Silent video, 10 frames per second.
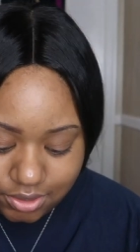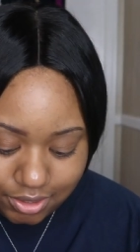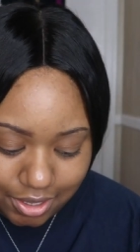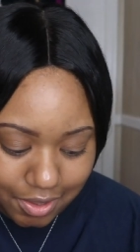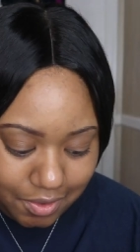
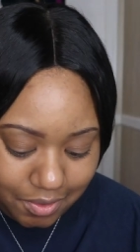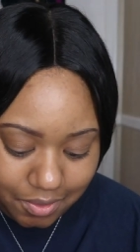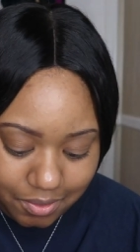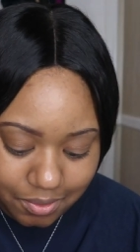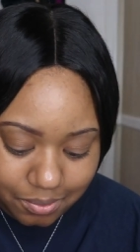
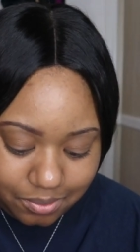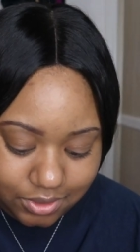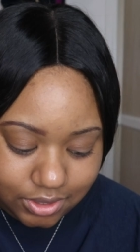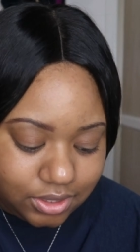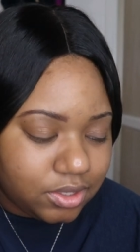Yo!
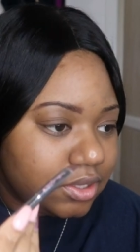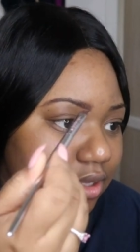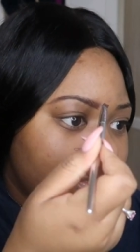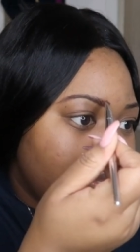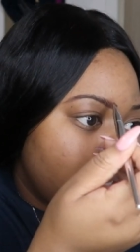
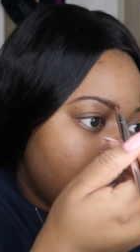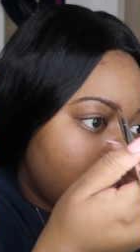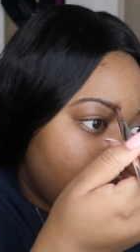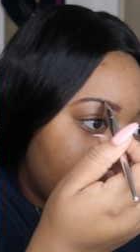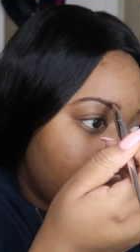
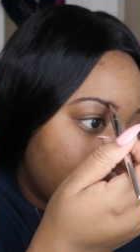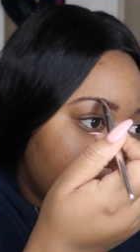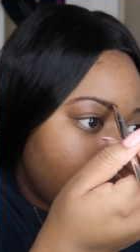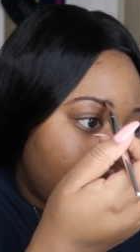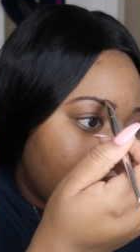Okay,
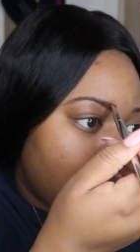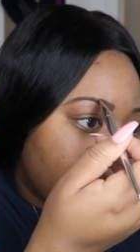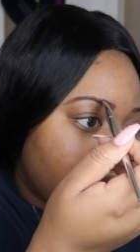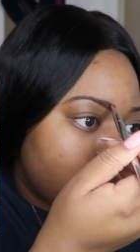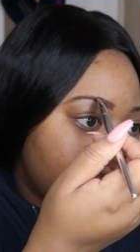I
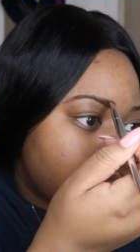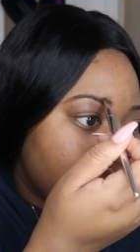got this.